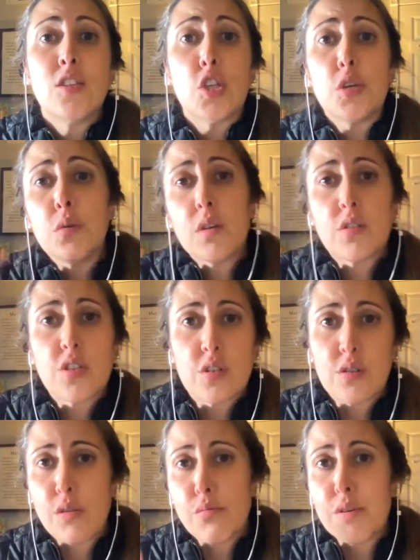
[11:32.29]
two years
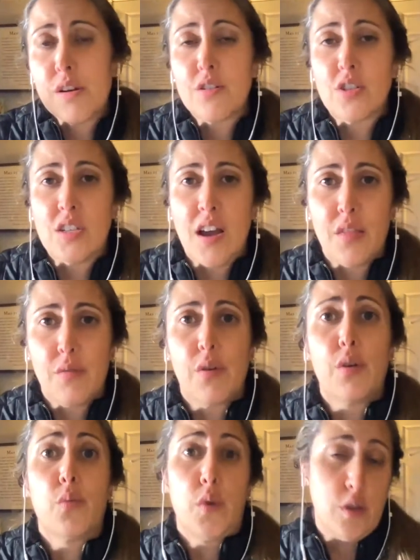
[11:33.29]
or three years down the
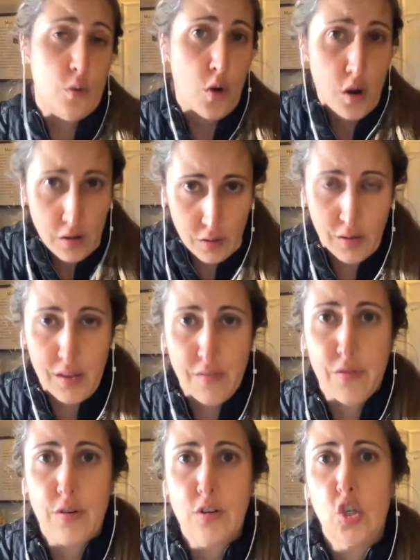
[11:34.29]
road, when you are looking
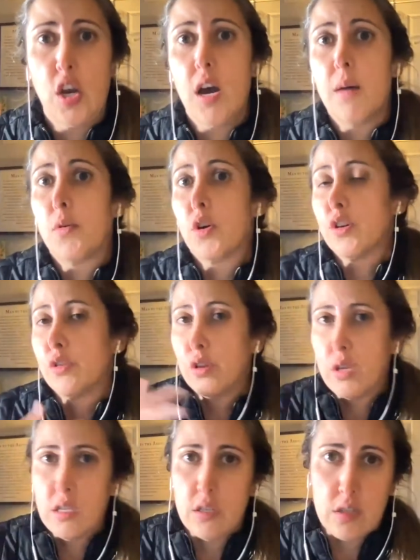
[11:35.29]
for a job or you're
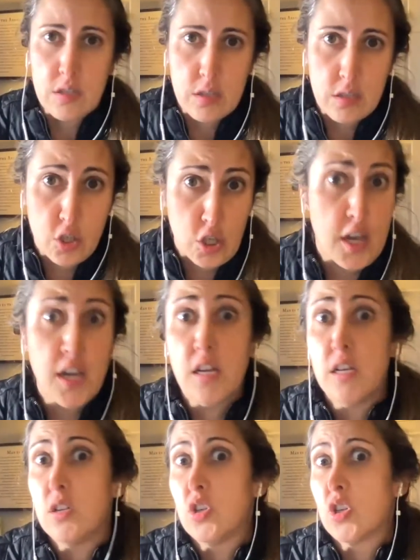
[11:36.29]
looking to
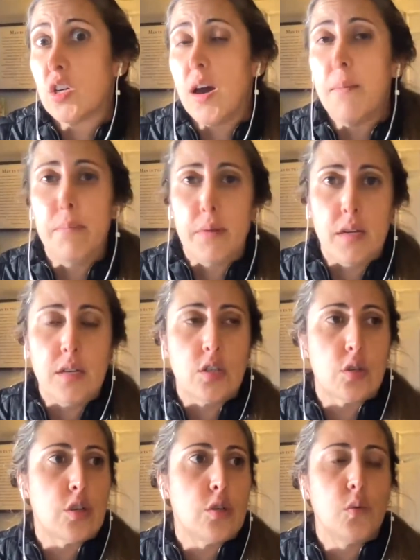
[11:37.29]
change
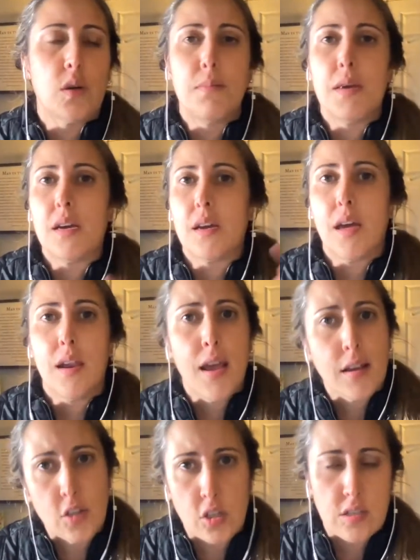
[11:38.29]
companies or you want to make a
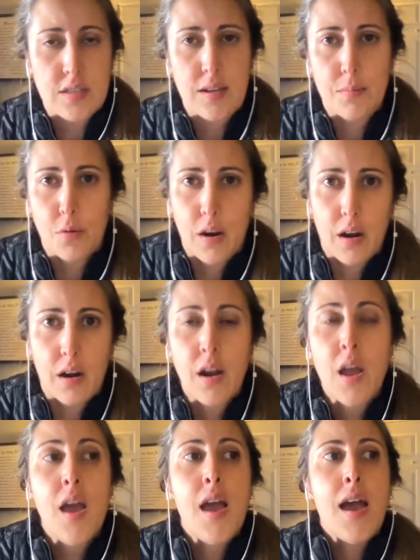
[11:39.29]
connection somewhere,
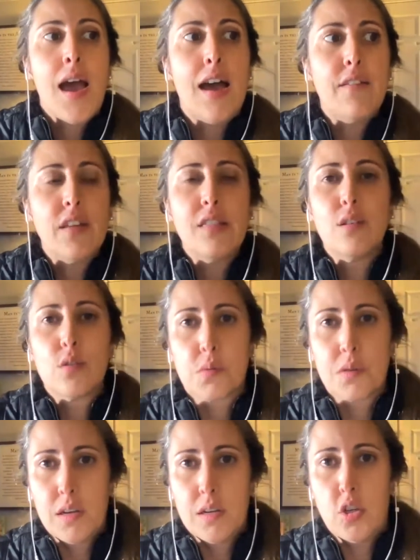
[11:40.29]
having those
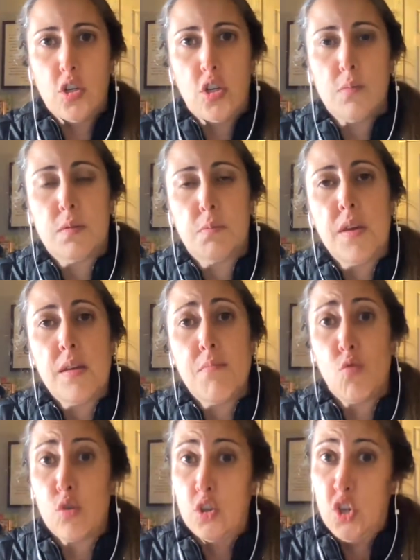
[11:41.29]
relationships be
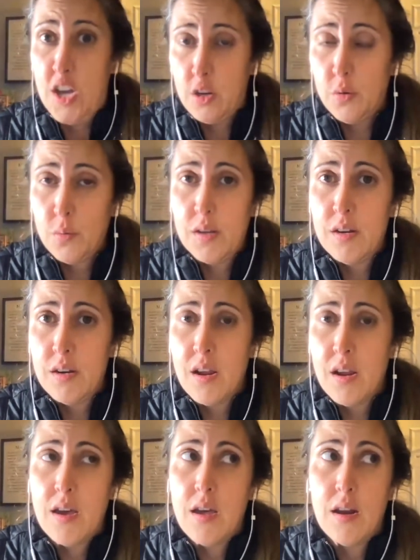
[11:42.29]
more
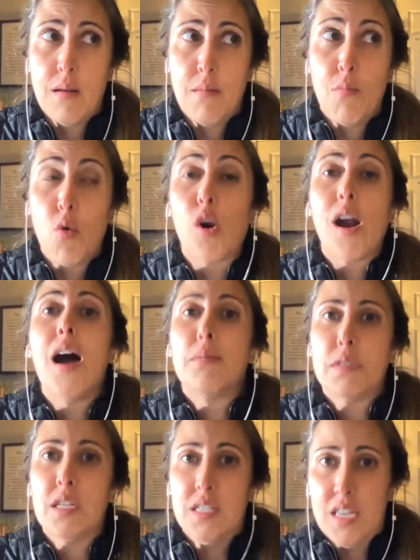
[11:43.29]
genuine and more
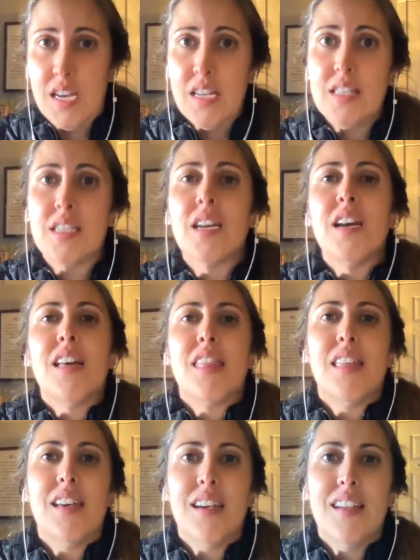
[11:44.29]
up to date
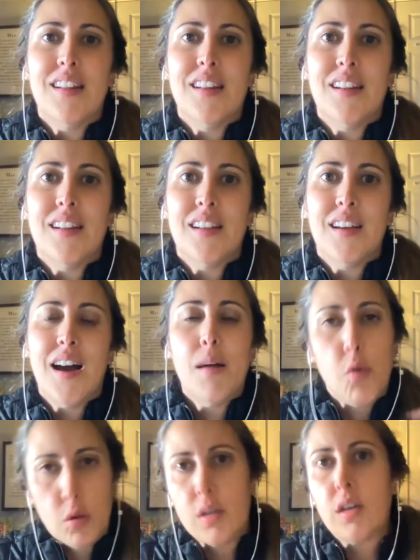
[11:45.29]
then
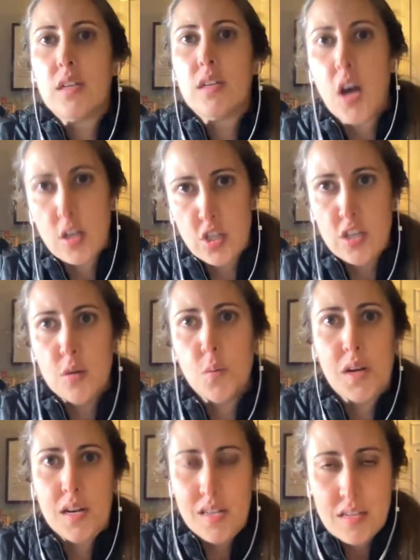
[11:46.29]
I'm only going to talk to you
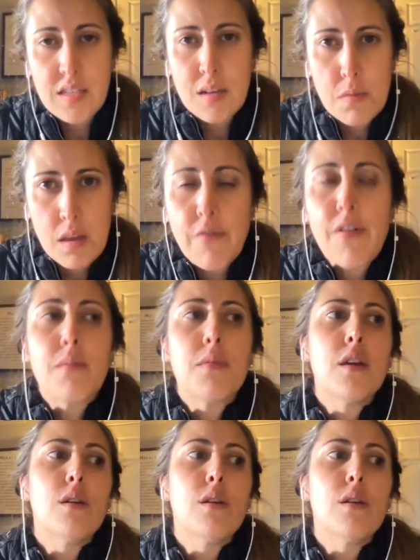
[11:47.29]
when I need something from